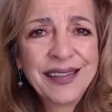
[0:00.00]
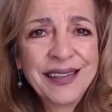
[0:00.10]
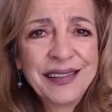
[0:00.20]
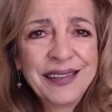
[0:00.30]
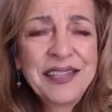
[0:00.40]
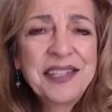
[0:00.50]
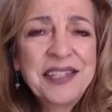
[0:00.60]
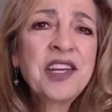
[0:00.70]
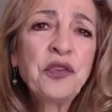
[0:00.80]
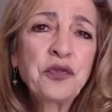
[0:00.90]
And instead
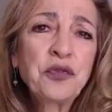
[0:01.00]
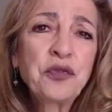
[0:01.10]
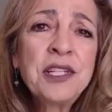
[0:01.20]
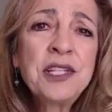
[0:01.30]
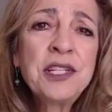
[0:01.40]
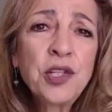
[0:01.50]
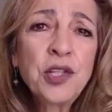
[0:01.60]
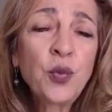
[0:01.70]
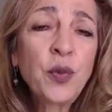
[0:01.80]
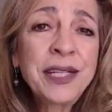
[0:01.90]
of feeding your
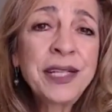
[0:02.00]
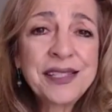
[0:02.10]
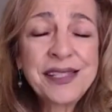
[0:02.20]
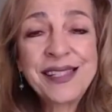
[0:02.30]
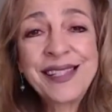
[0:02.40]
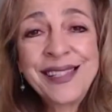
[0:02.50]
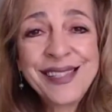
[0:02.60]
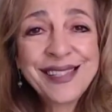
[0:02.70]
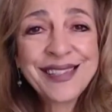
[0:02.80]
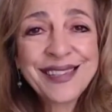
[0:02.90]
weaknesses,
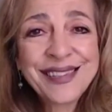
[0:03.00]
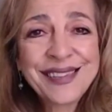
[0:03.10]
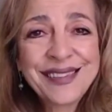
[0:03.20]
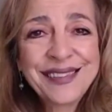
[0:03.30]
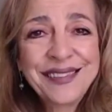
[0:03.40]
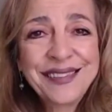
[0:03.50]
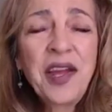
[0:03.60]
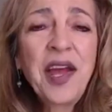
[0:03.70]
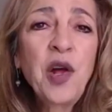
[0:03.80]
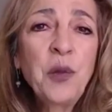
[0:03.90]
I
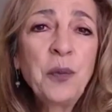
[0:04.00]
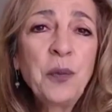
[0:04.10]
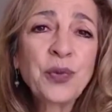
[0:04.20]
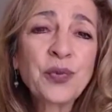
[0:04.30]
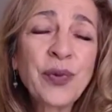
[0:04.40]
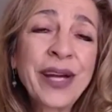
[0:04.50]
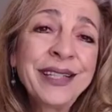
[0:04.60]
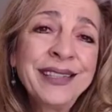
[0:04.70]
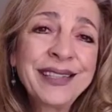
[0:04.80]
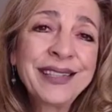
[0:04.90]
help you
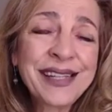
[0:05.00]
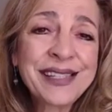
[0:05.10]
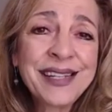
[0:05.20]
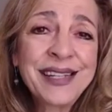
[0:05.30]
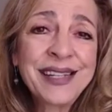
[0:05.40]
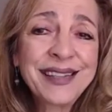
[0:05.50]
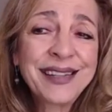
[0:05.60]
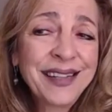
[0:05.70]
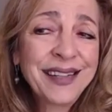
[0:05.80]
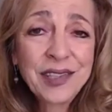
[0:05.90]
recognize it,
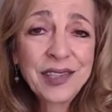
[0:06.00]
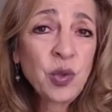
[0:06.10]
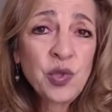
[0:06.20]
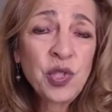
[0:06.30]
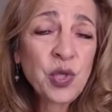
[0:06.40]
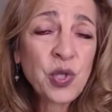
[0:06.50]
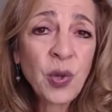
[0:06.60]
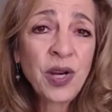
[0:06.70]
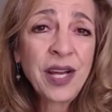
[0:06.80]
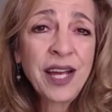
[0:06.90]
close the door,
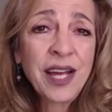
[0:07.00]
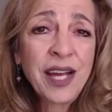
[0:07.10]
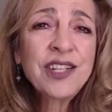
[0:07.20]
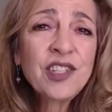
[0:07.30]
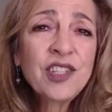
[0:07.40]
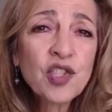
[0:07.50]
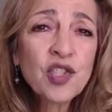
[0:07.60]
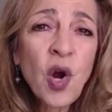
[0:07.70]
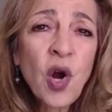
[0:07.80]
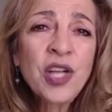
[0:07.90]
and
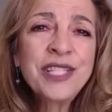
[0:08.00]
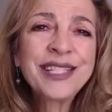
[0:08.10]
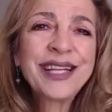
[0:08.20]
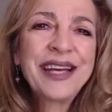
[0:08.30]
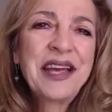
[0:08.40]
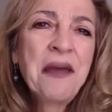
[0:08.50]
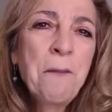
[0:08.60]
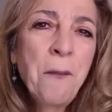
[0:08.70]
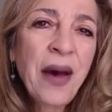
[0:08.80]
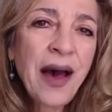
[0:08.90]
start
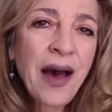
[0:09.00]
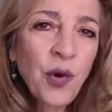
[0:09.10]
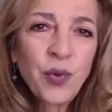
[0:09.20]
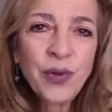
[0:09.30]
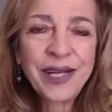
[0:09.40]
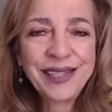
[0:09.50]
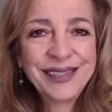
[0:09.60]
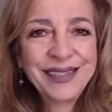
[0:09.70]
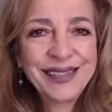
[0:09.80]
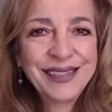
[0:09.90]
empowering
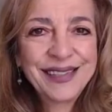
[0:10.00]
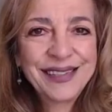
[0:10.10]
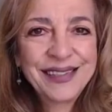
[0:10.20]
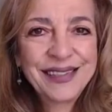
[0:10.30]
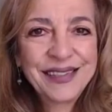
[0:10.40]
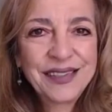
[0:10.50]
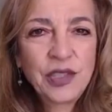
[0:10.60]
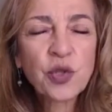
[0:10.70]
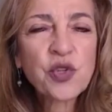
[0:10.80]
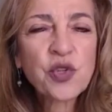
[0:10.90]
your
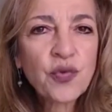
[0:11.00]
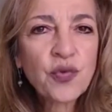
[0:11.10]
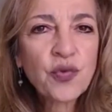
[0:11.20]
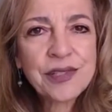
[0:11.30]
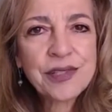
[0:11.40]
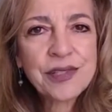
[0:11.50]
strengths.